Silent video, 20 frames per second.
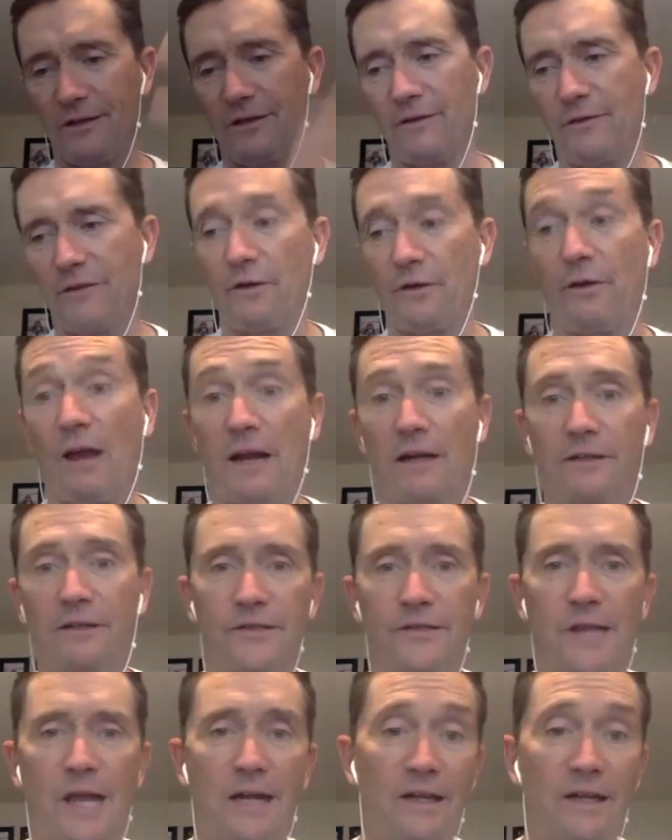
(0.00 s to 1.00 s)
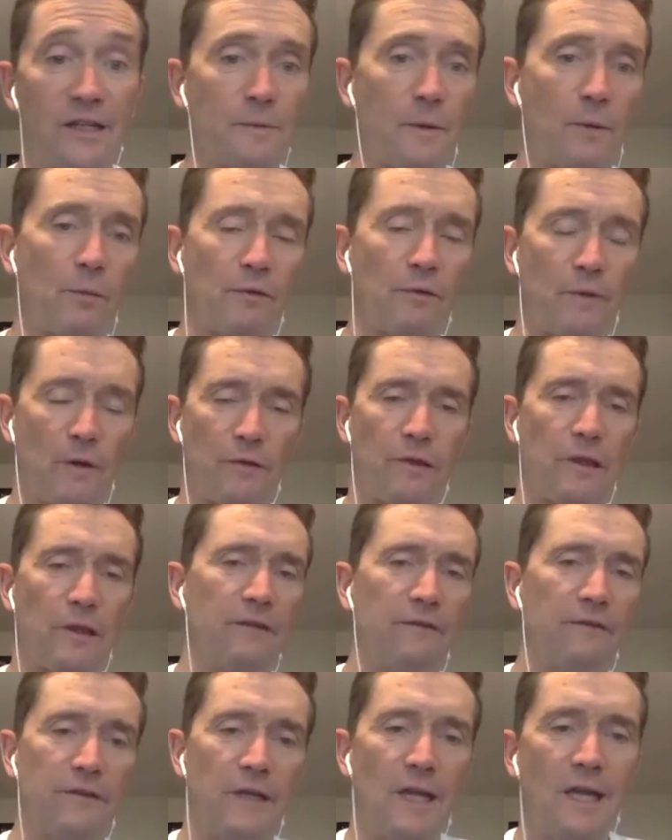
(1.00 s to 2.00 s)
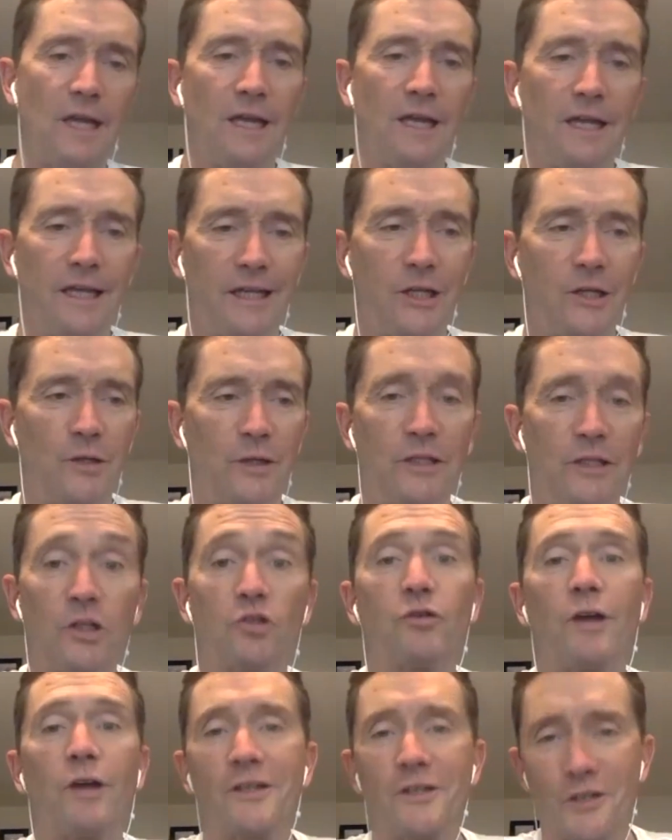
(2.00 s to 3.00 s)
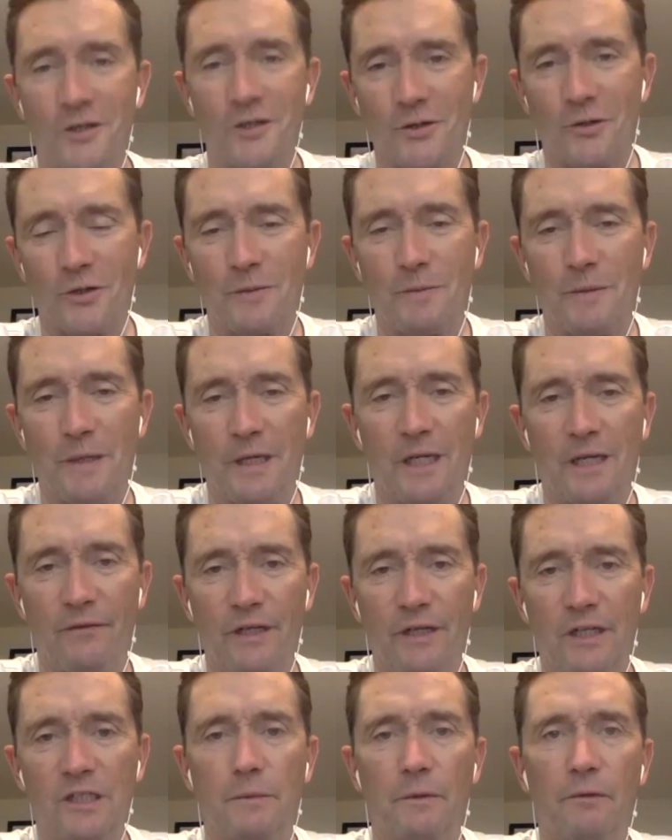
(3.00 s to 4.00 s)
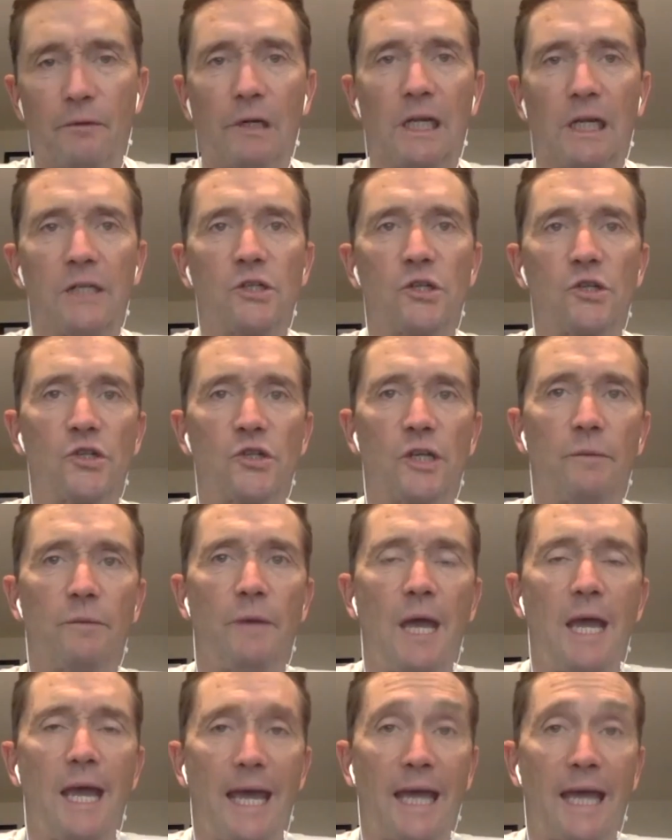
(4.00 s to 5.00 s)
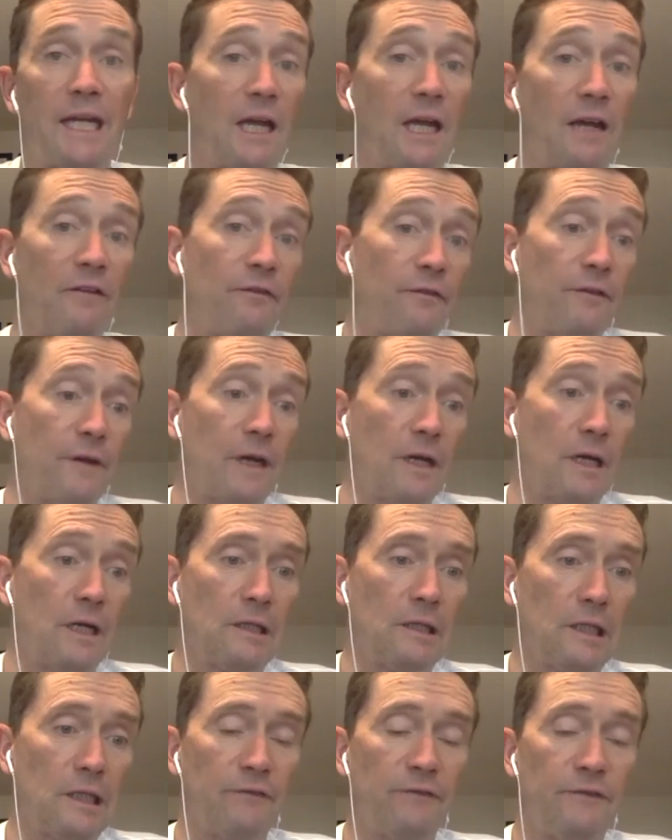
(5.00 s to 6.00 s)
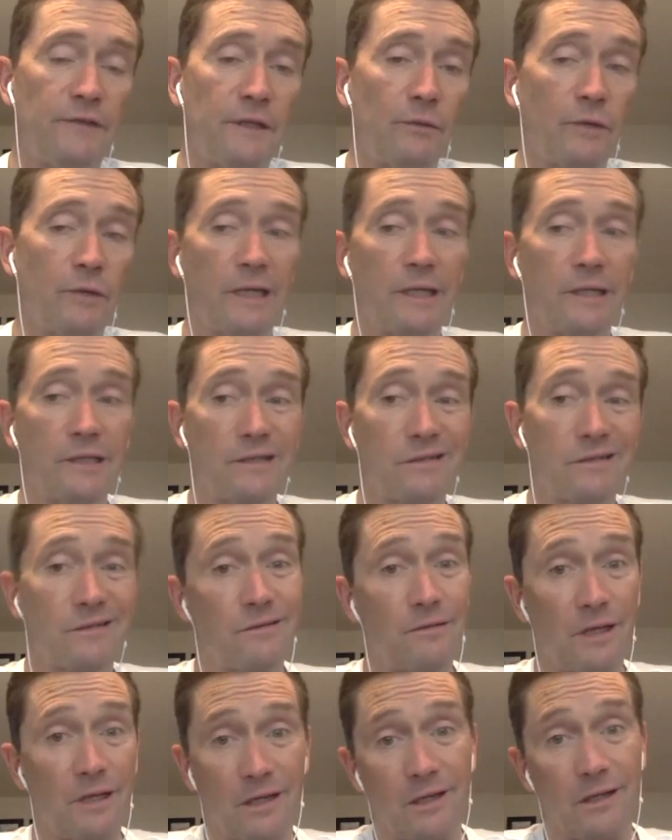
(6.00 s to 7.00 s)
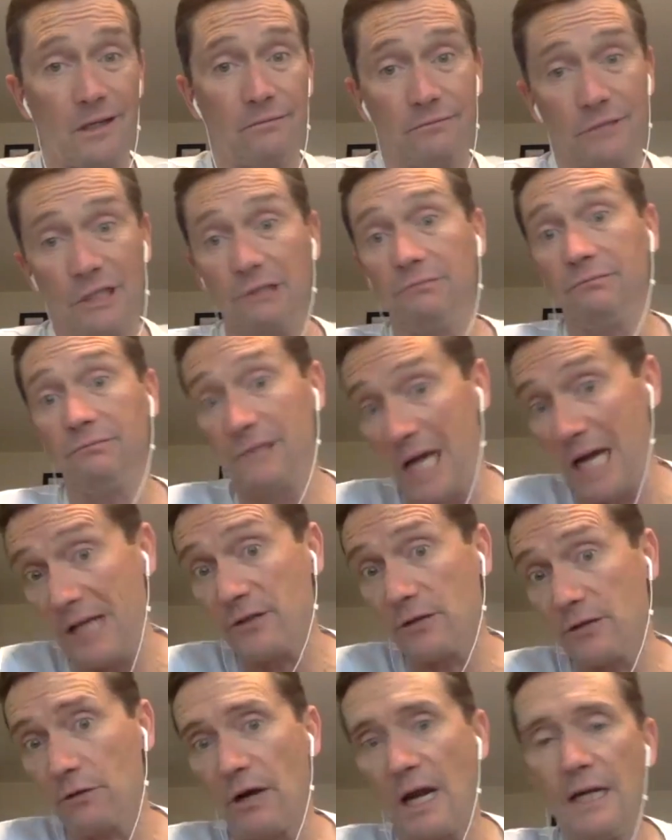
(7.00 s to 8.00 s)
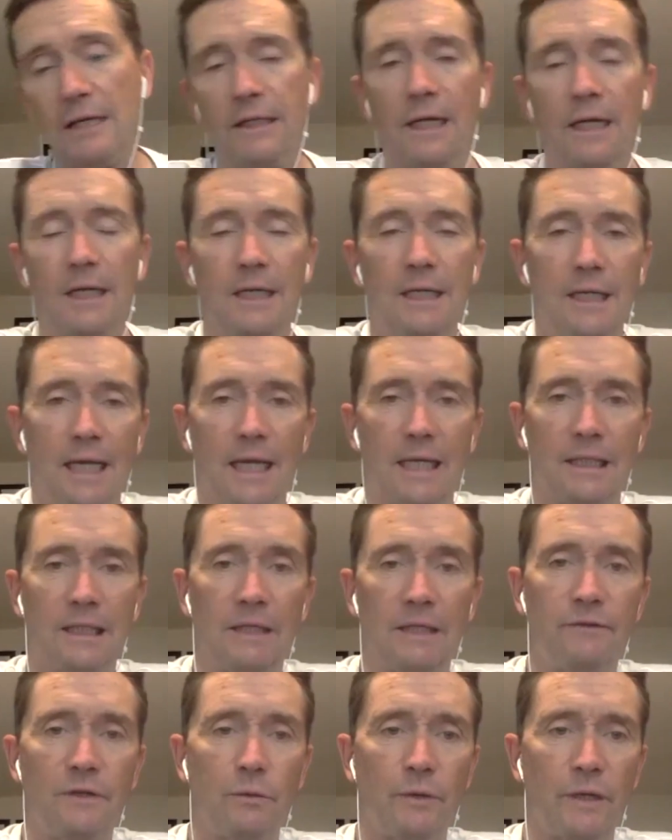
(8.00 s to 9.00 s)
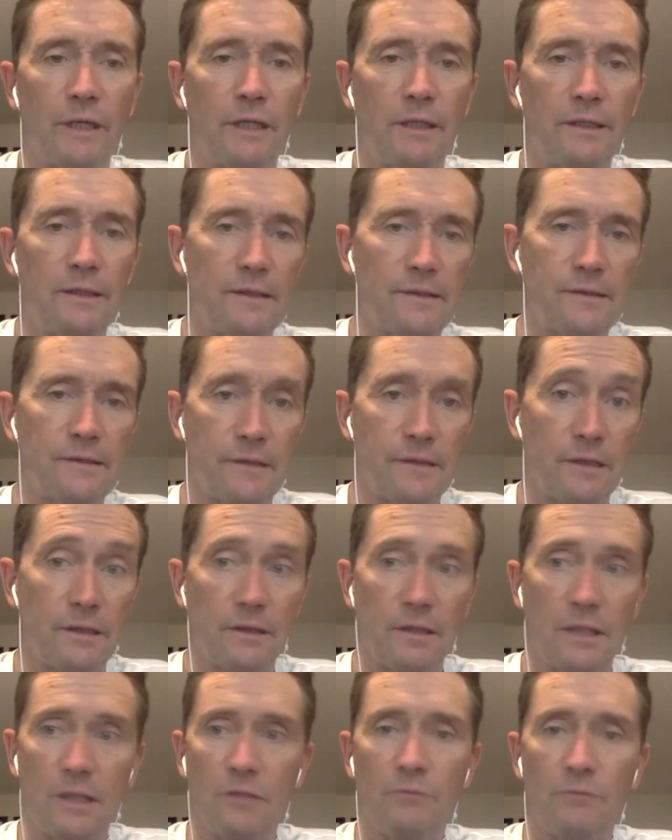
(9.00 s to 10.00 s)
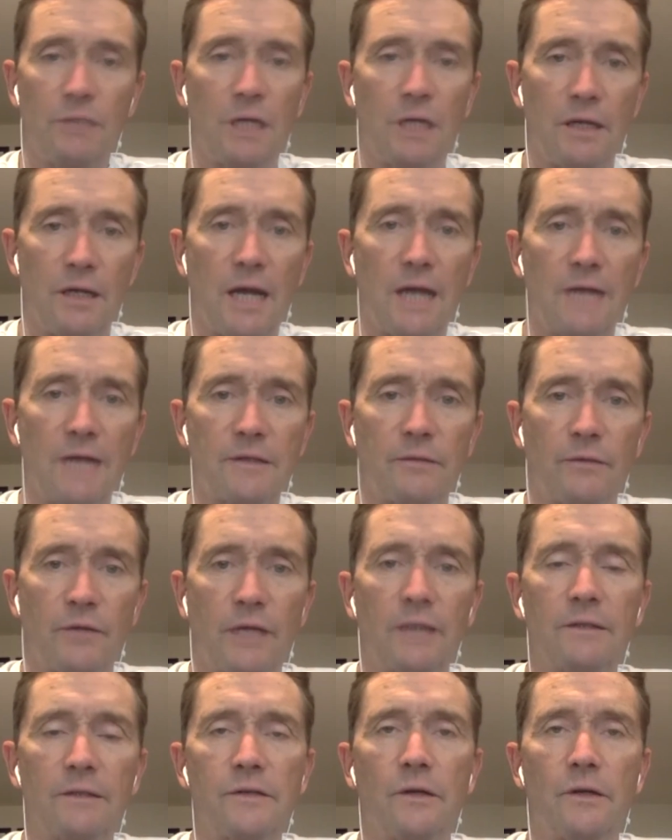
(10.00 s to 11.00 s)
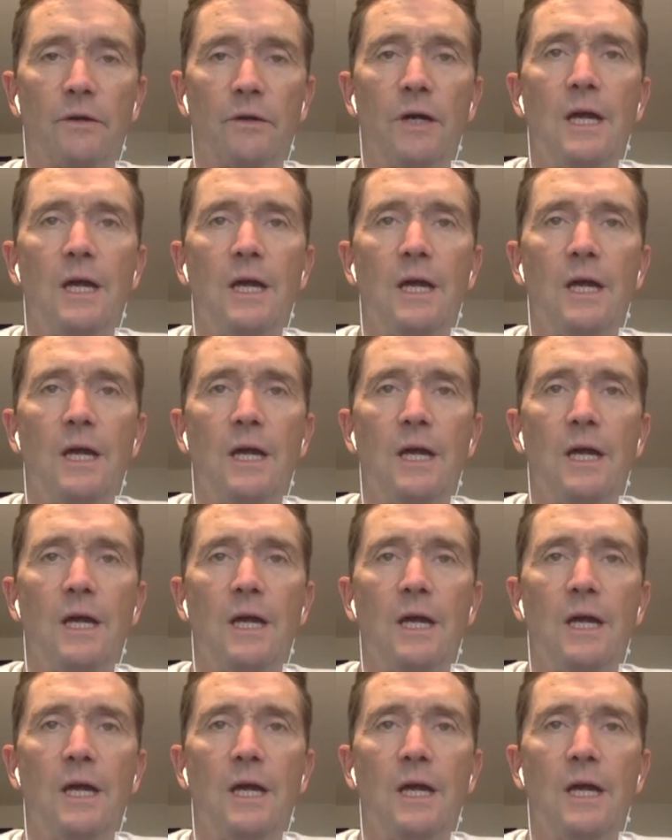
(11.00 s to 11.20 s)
theoretical side of this, but we both lived in the trenches, so to speak, of an intimate relationship, and have lived it when it's, not so great, and lived it when it is, beyond awesome, right? So